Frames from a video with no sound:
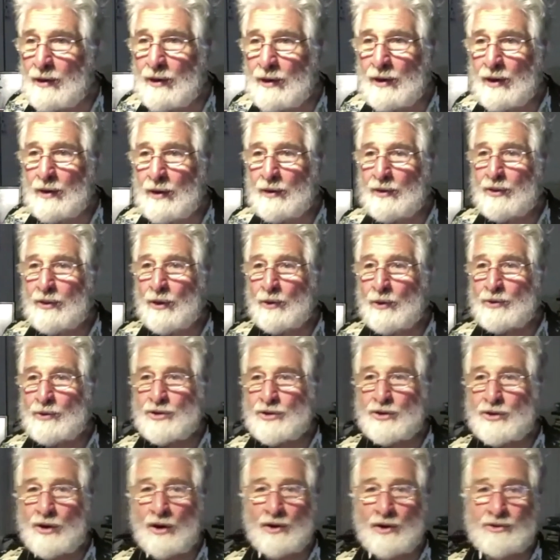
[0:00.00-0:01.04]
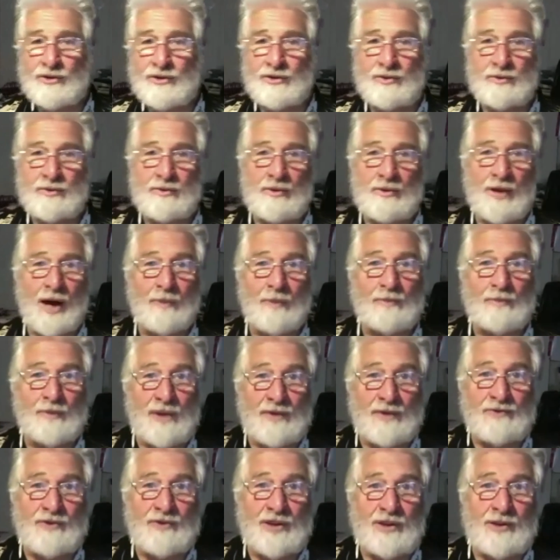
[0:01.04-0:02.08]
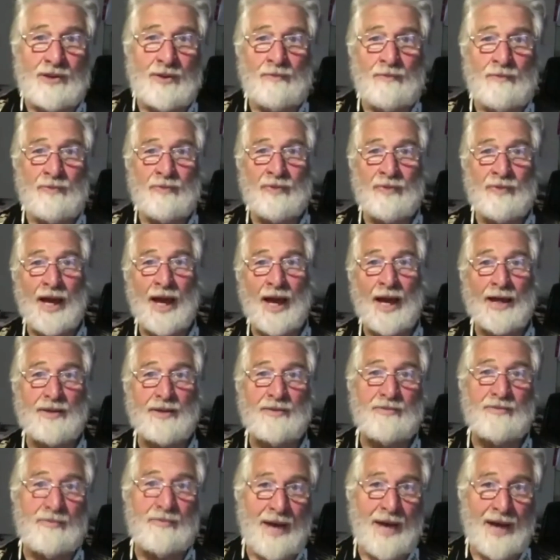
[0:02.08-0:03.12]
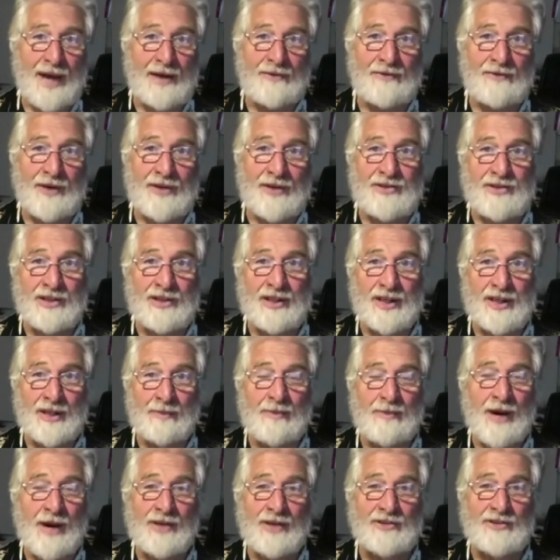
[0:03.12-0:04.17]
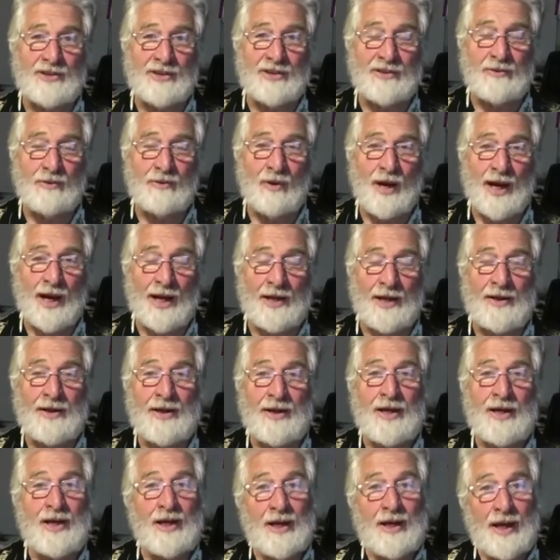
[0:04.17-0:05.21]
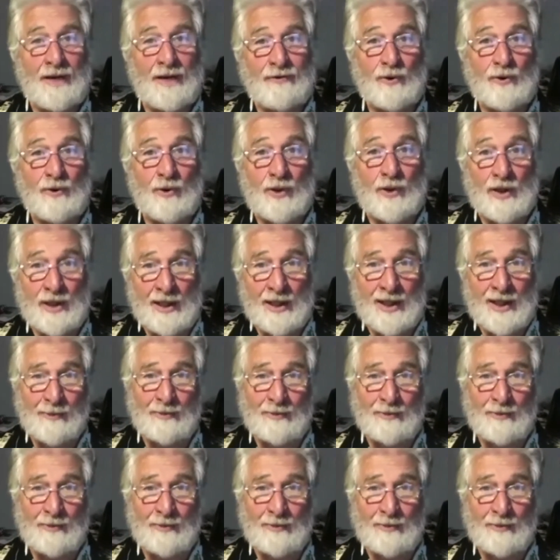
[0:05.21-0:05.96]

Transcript: thoughts uplifted and manifested in a positive way for a couple of